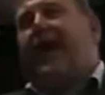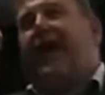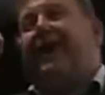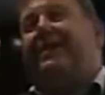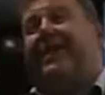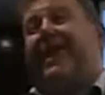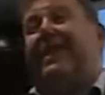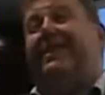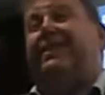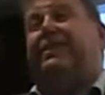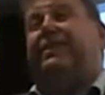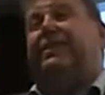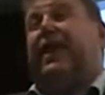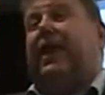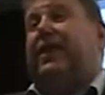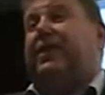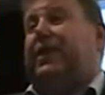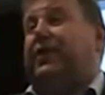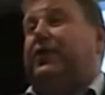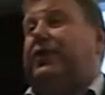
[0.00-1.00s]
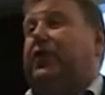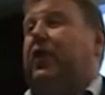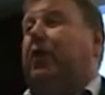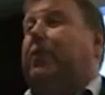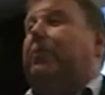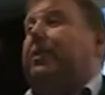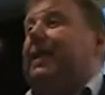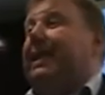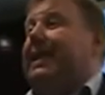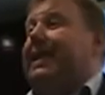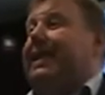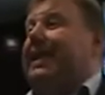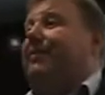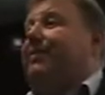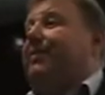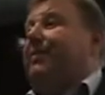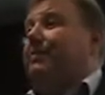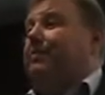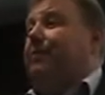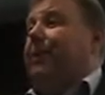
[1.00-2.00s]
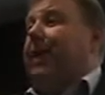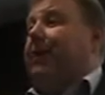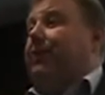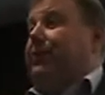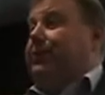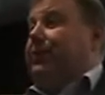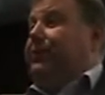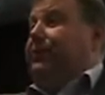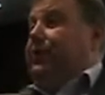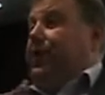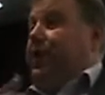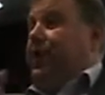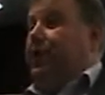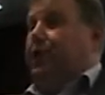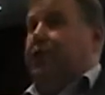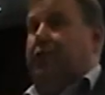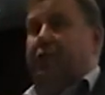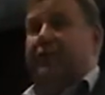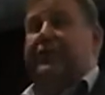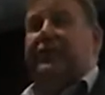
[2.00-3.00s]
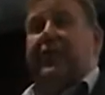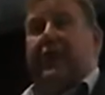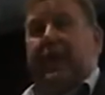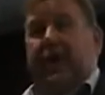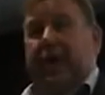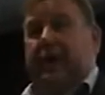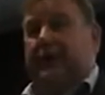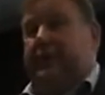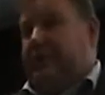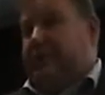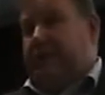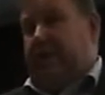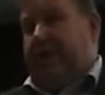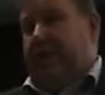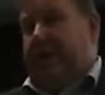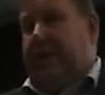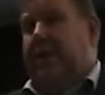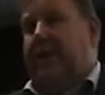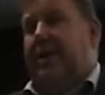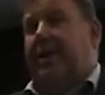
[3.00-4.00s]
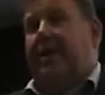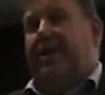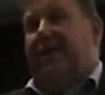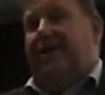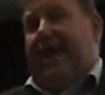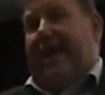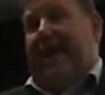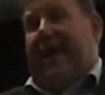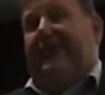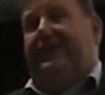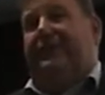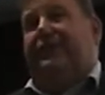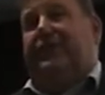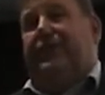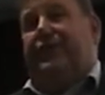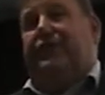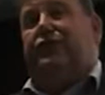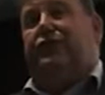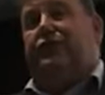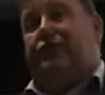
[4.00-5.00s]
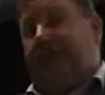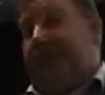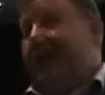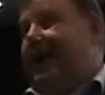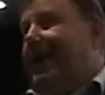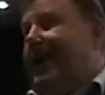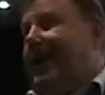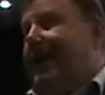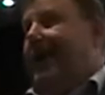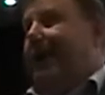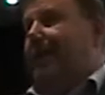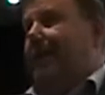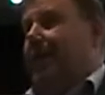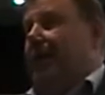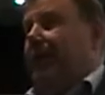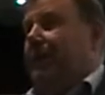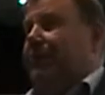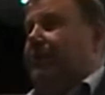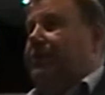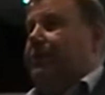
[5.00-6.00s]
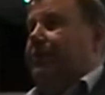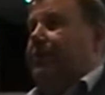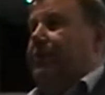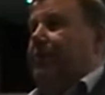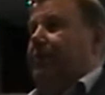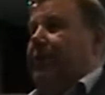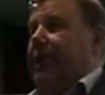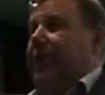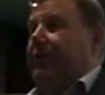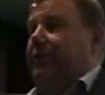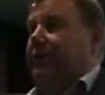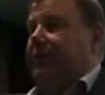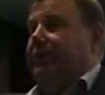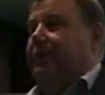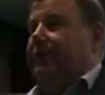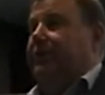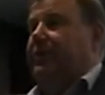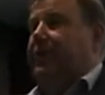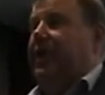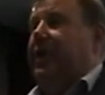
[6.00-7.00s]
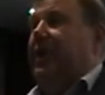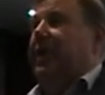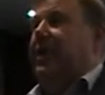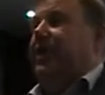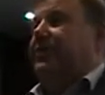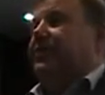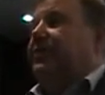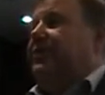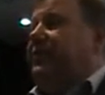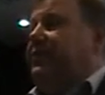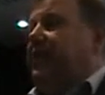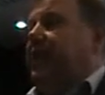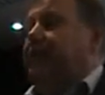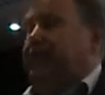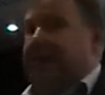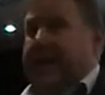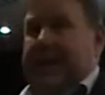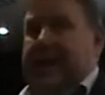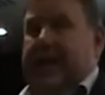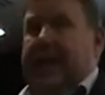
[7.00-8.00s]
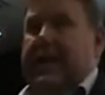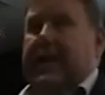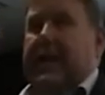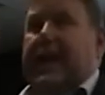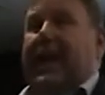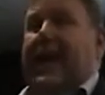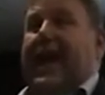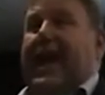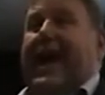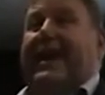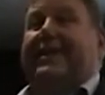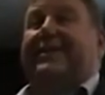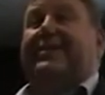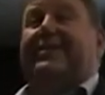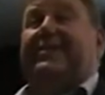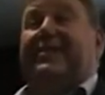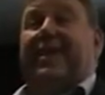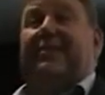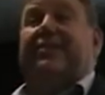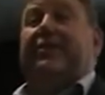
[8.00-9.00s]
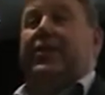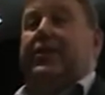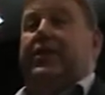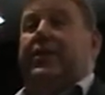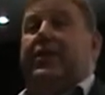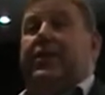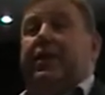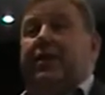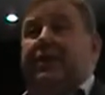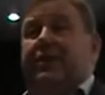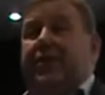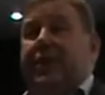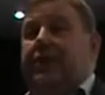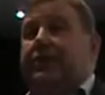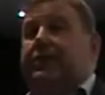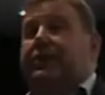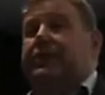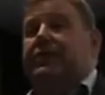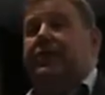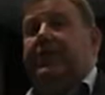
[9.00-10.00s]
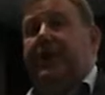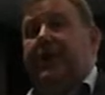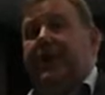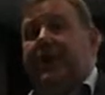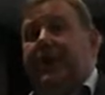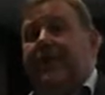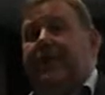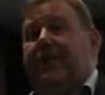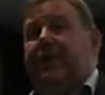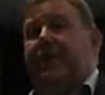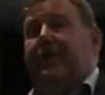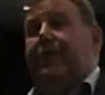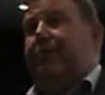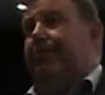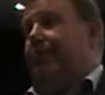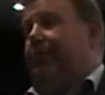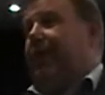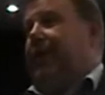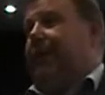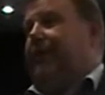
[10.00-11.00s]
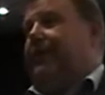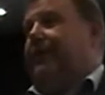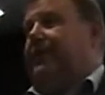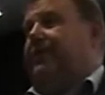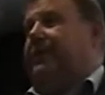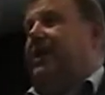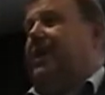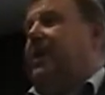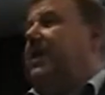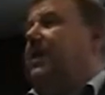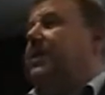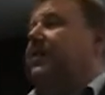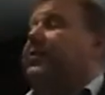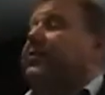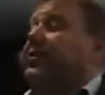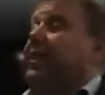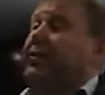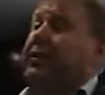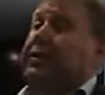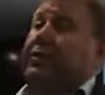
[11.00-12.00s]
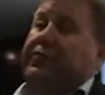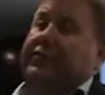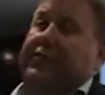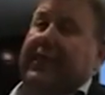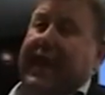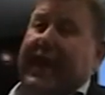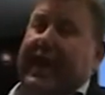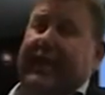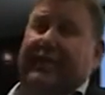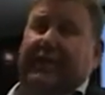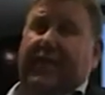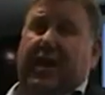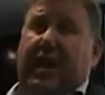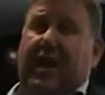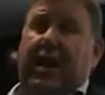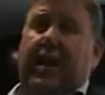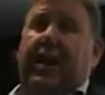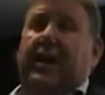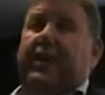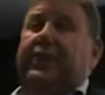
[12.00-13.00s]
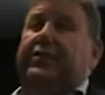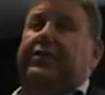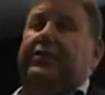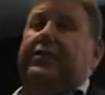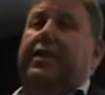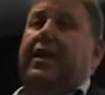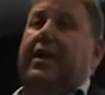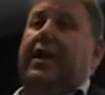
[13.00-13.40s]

identified the top 11 boroughs across the country for hazardous drinking amongst parents. Surrey had 7 of those 11 boroughs. Surrey also has the highest